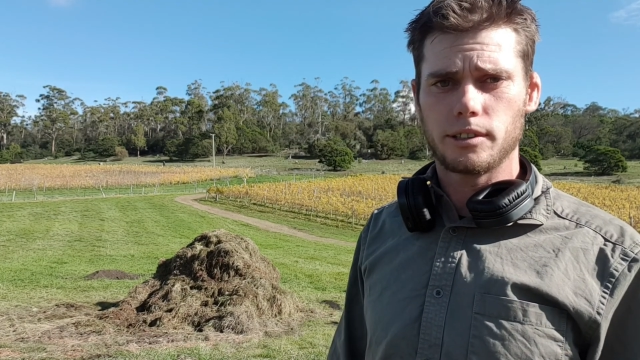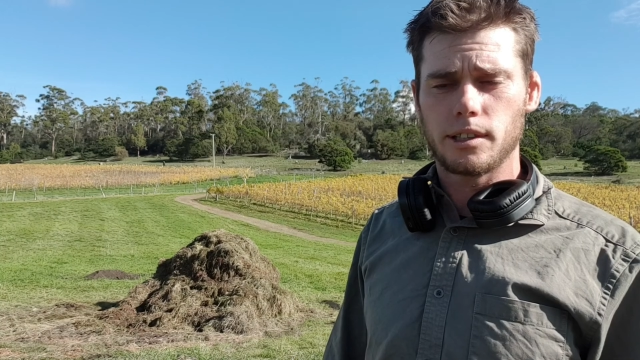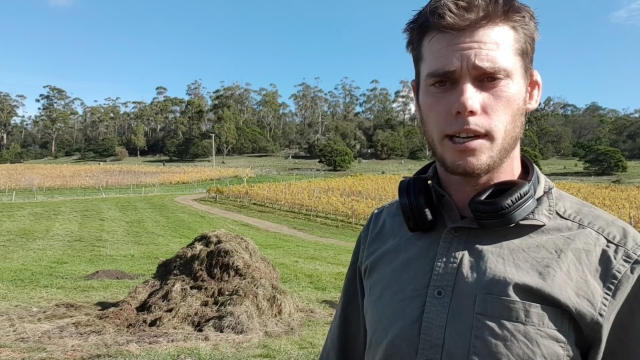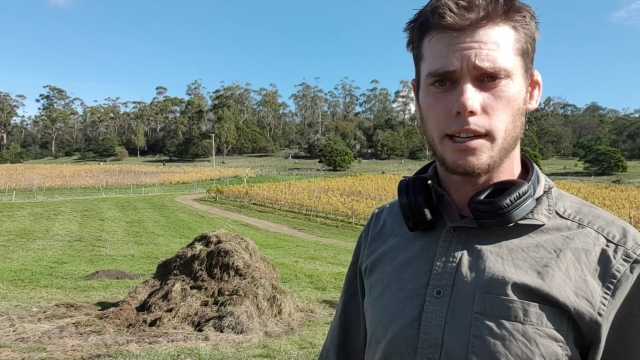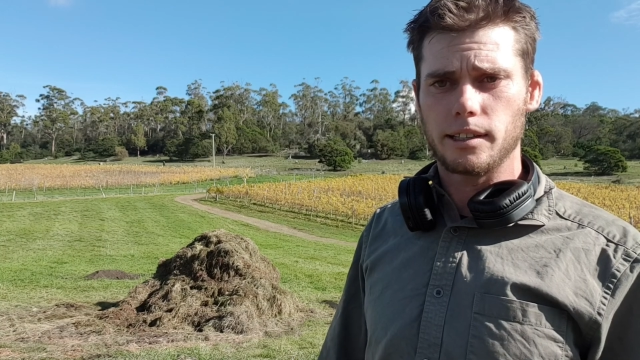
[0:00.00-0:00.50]

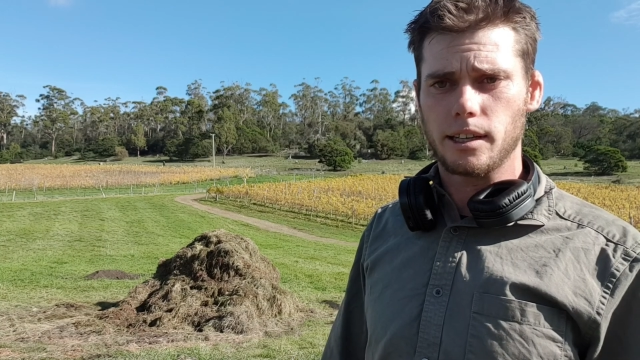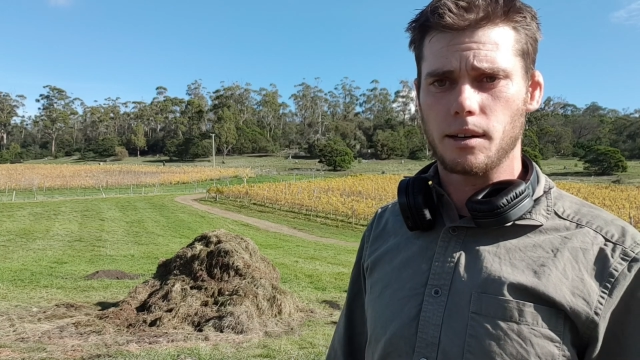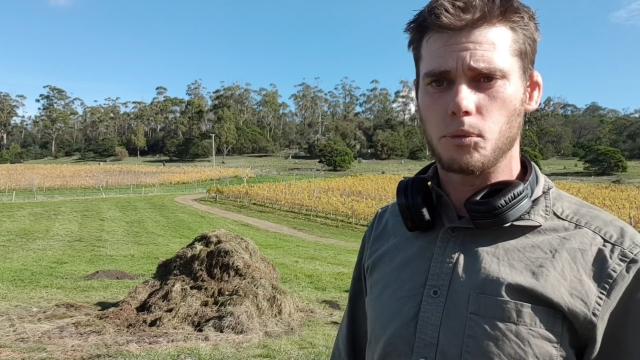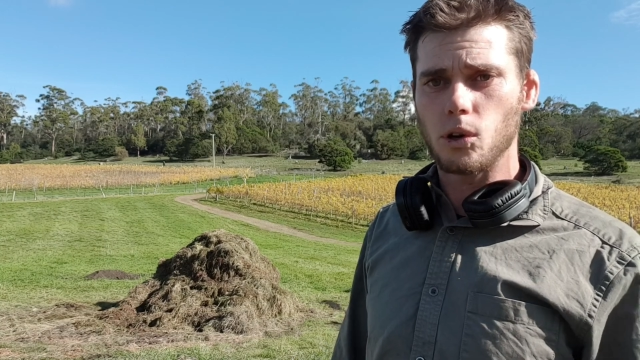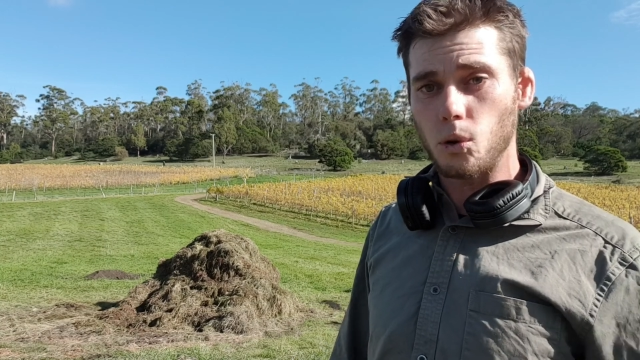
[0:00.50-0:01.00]
And
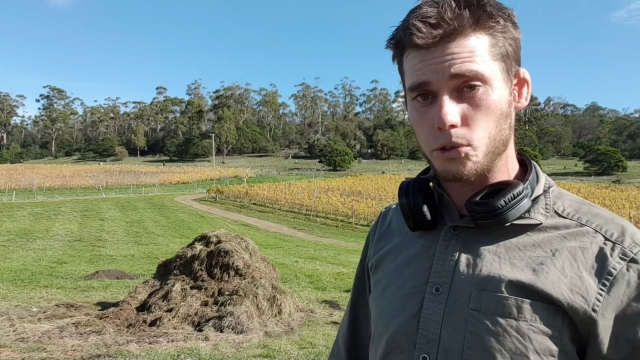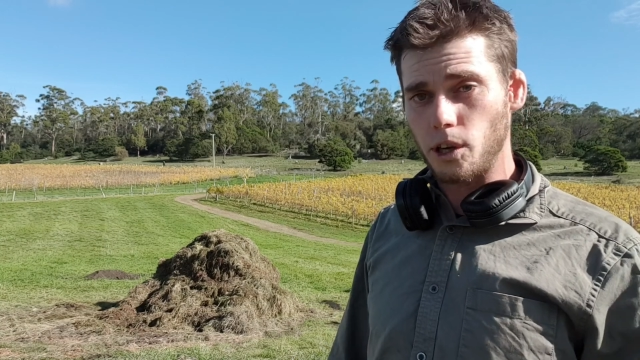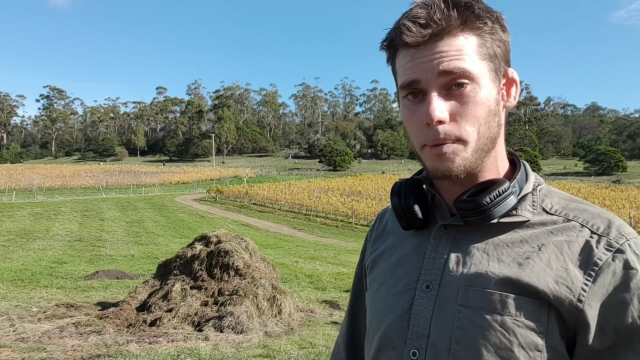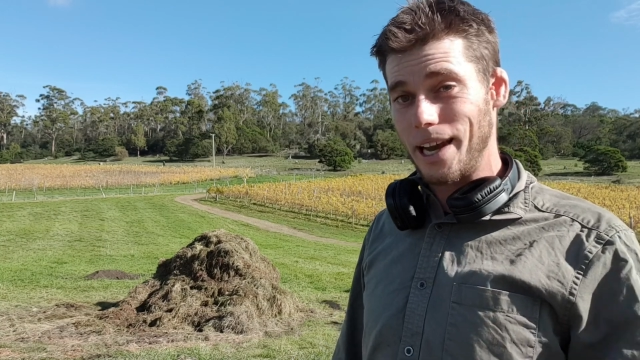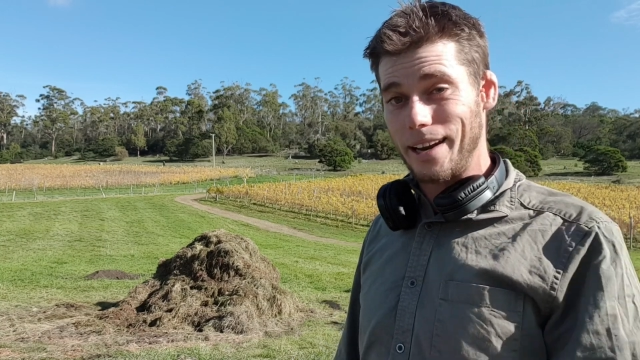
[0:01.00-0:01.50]
we'll also
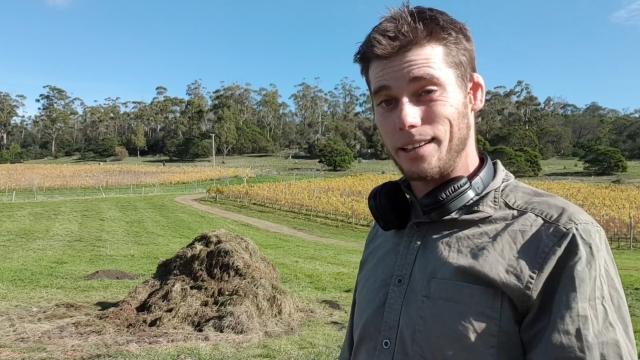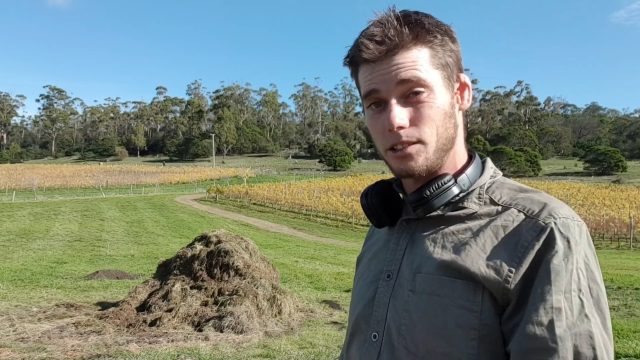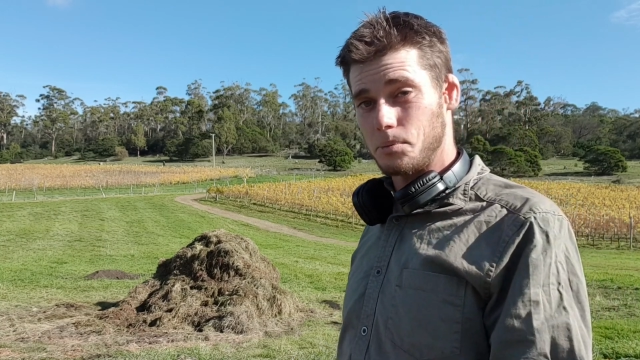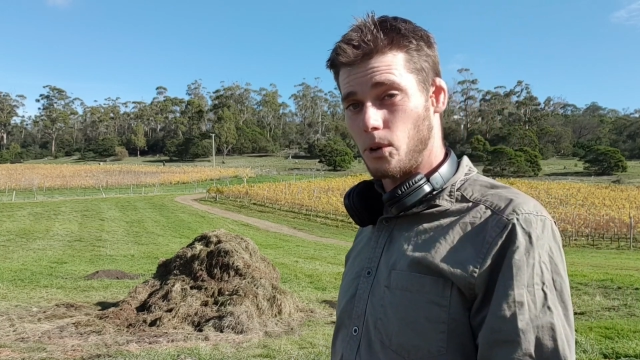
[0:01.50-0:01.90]
be adding some